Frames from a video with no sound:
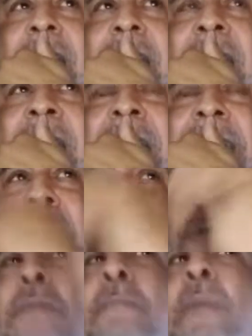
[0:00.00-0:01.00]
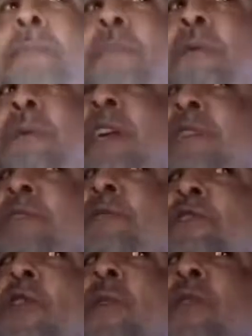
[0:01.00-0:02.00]
And I remember because it
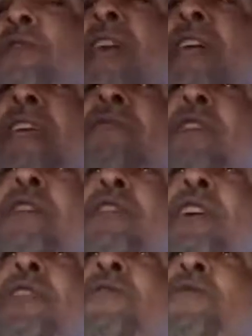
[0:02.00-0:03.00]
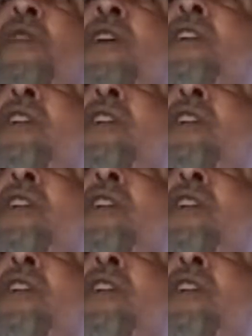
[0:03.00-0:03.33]
was almost like even a test where,